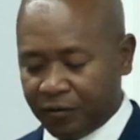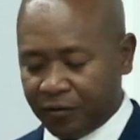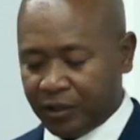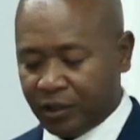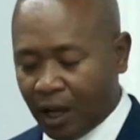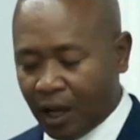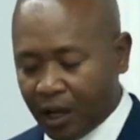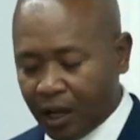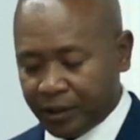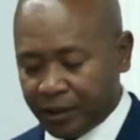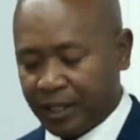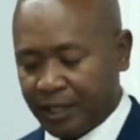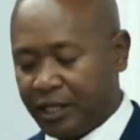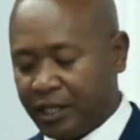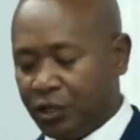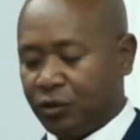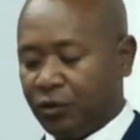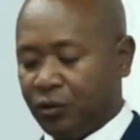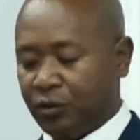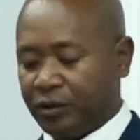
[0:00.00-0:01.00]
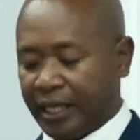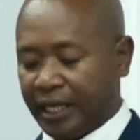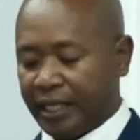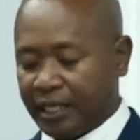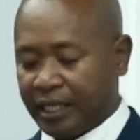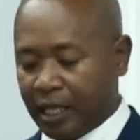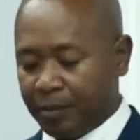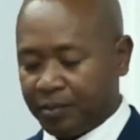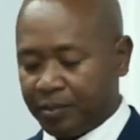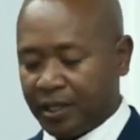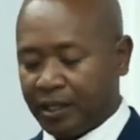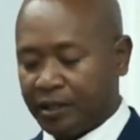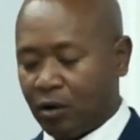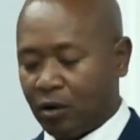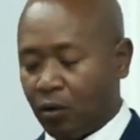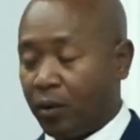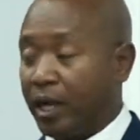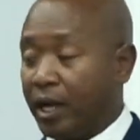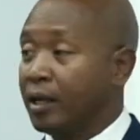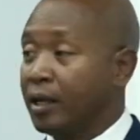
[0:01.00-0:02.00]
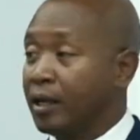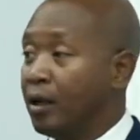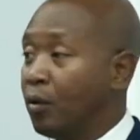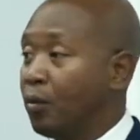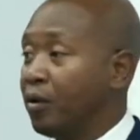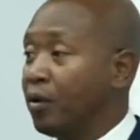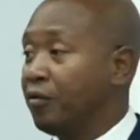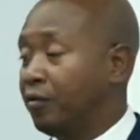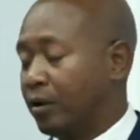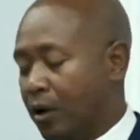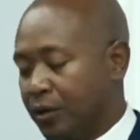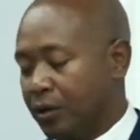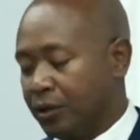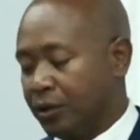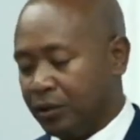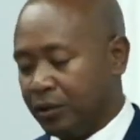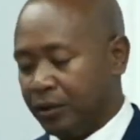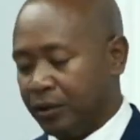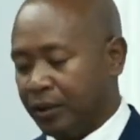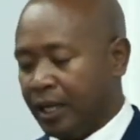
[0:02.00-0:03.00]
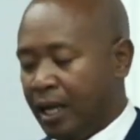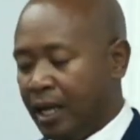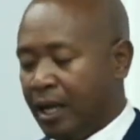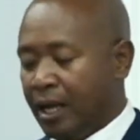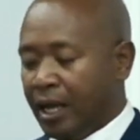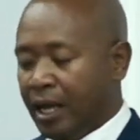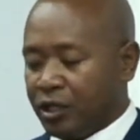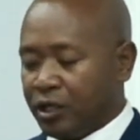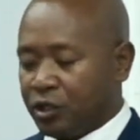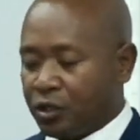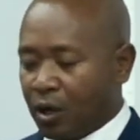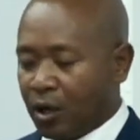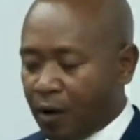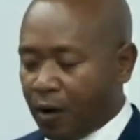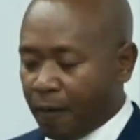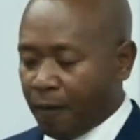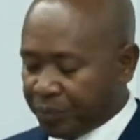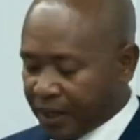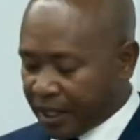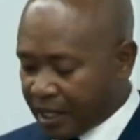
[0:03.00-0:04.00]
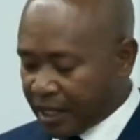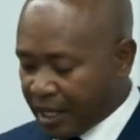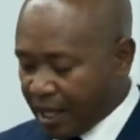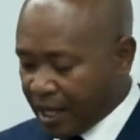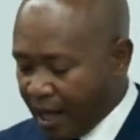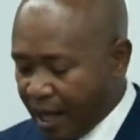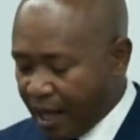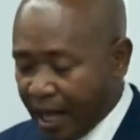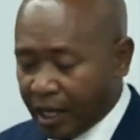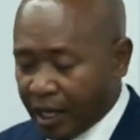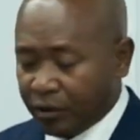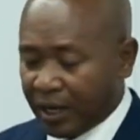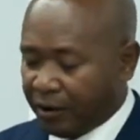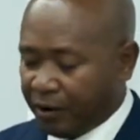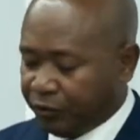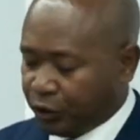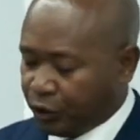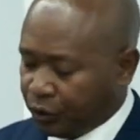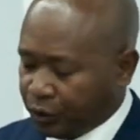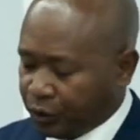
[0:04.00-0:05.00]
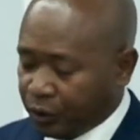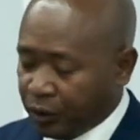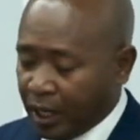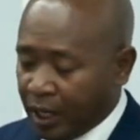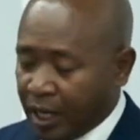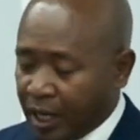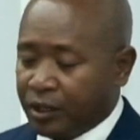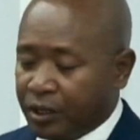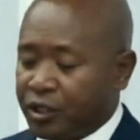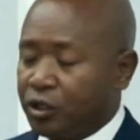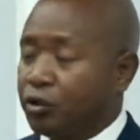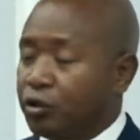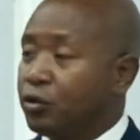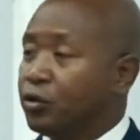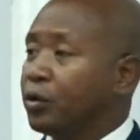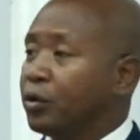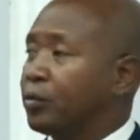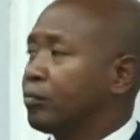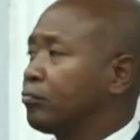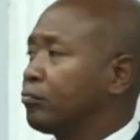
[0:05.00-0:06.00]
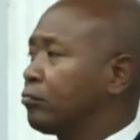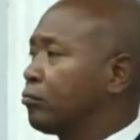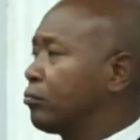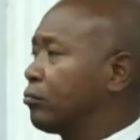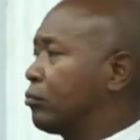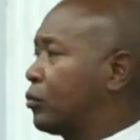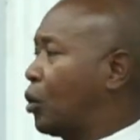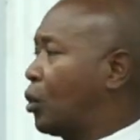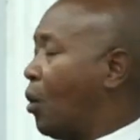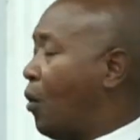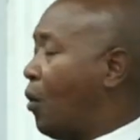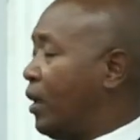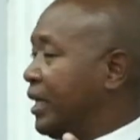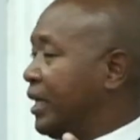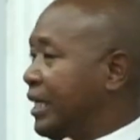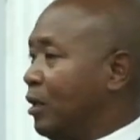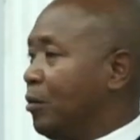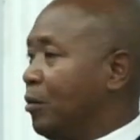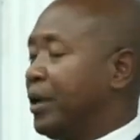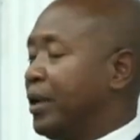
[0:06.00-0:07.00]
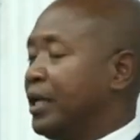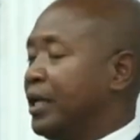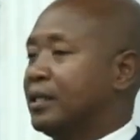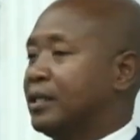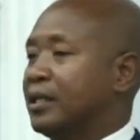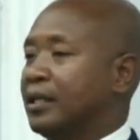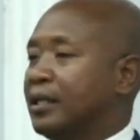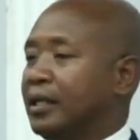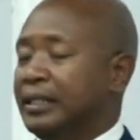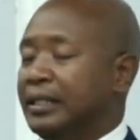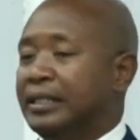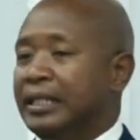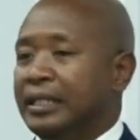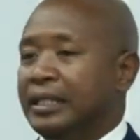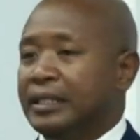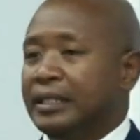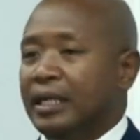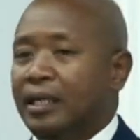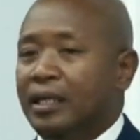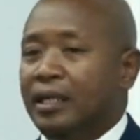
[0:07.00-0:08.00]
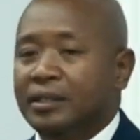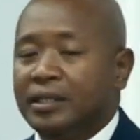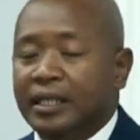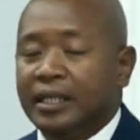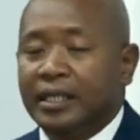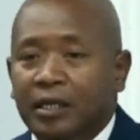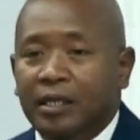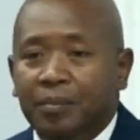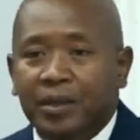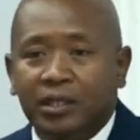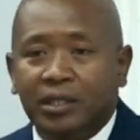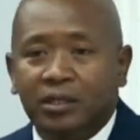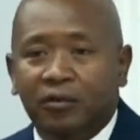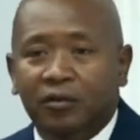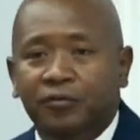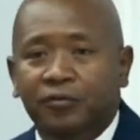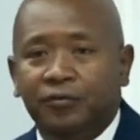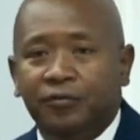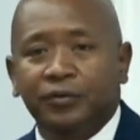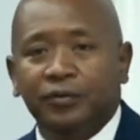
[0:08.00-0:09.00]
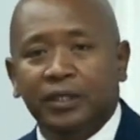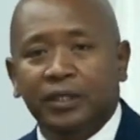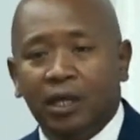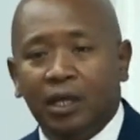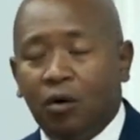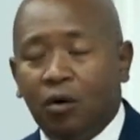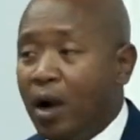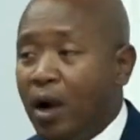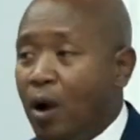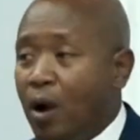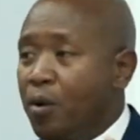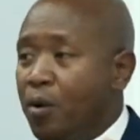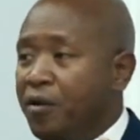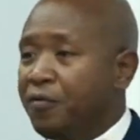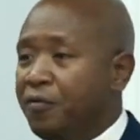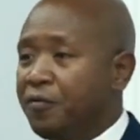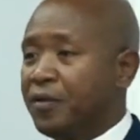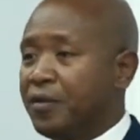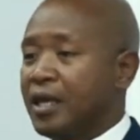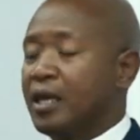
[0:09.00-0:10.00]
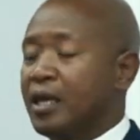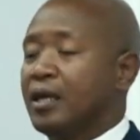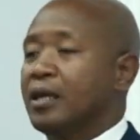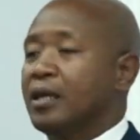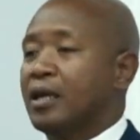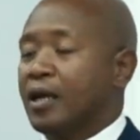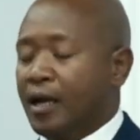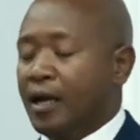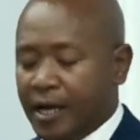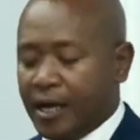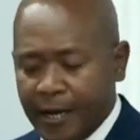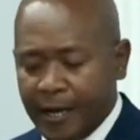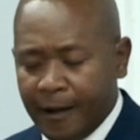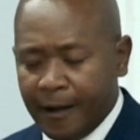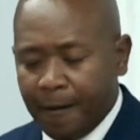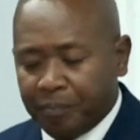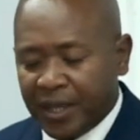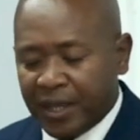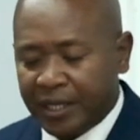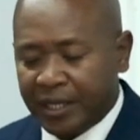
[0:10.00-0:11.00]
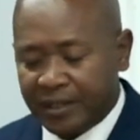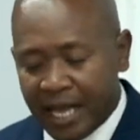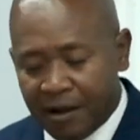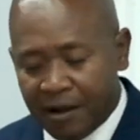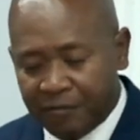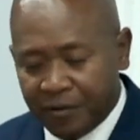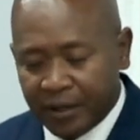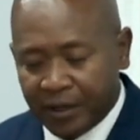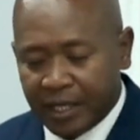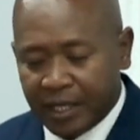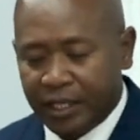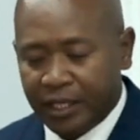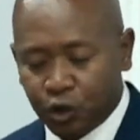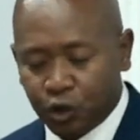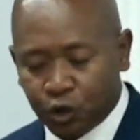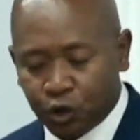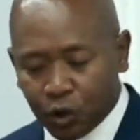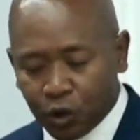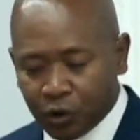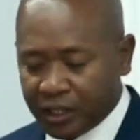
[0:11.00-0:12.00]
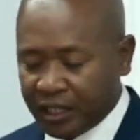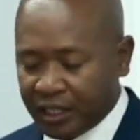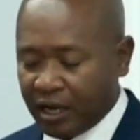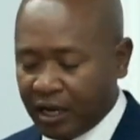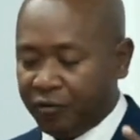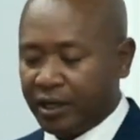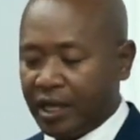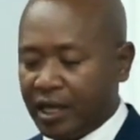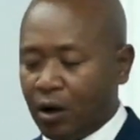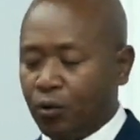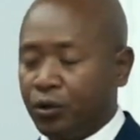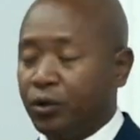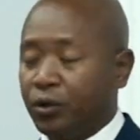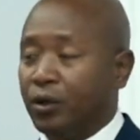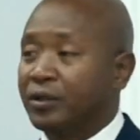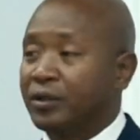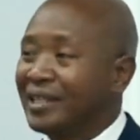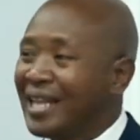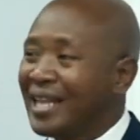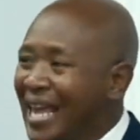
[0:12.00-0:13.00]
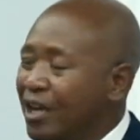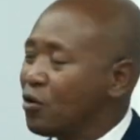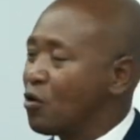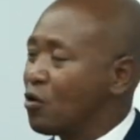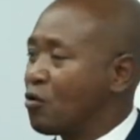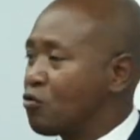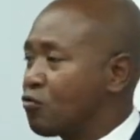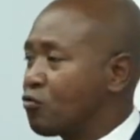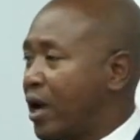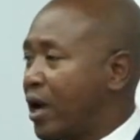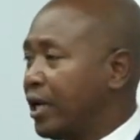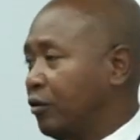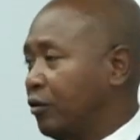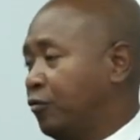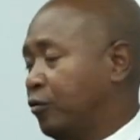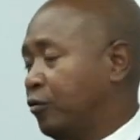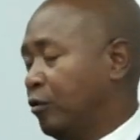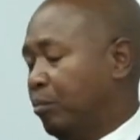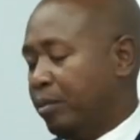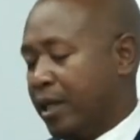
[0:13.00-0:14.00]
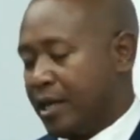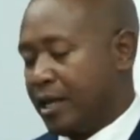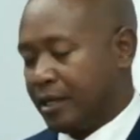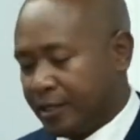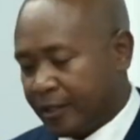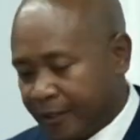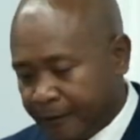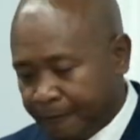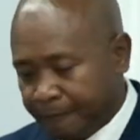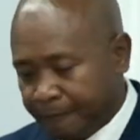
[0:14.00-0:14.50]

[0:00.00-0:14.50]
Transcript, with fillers: not an issue that keeps us awake with concern. So here, I'd love to just to go a little bit in details, a little bit of you know what we think um, as an African. The church in Africa will not take her rightful place